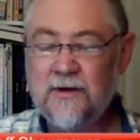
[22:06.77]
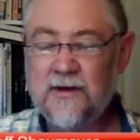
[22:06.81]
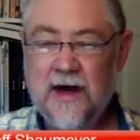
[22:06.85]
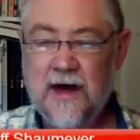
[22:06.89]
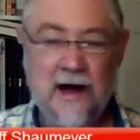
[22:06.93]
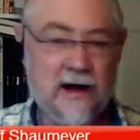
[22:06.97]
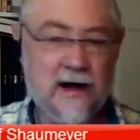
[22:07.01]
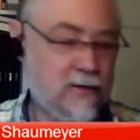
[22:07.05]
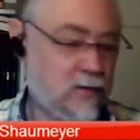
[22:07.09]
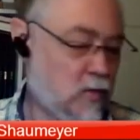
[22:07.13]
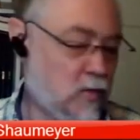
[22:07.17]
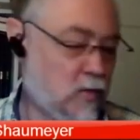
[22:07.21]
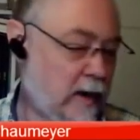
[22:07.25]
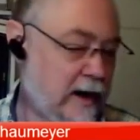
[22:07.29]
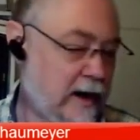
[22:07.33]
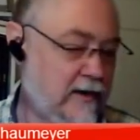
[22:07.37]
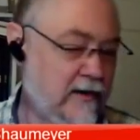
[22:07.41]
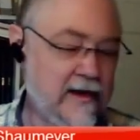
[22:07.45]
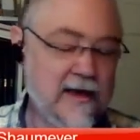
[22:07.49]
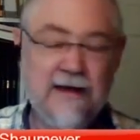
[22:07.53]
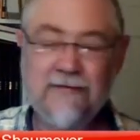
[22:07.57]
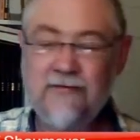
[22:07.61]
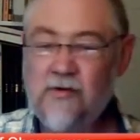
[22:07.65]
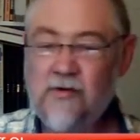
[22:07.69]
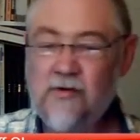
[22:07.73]
without
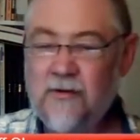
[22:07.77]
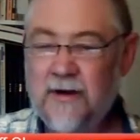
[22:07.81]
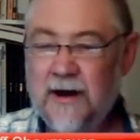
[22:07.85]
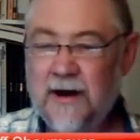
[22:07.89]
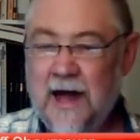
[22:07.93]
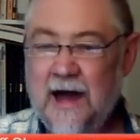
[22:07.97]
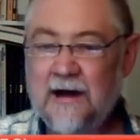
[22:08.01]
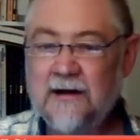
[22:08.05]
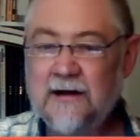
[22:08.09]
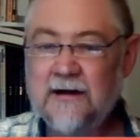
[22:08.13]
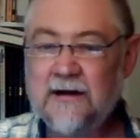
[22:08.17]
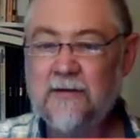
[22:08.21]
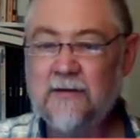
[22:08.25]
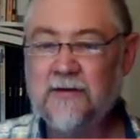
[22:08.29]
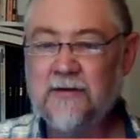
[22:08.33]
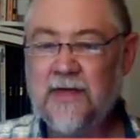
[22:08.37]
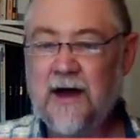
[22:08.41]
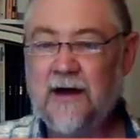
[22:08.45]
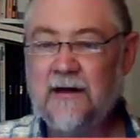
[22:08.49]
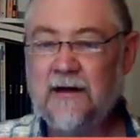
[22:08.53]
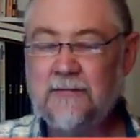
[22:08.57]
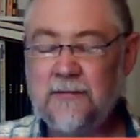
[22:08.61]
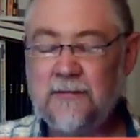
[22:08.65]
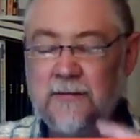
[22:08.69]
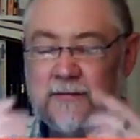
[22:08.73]
wearing everyone out and
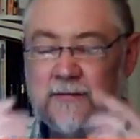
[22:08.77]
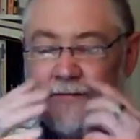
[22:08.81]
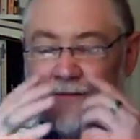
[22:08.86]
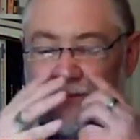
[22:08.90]
without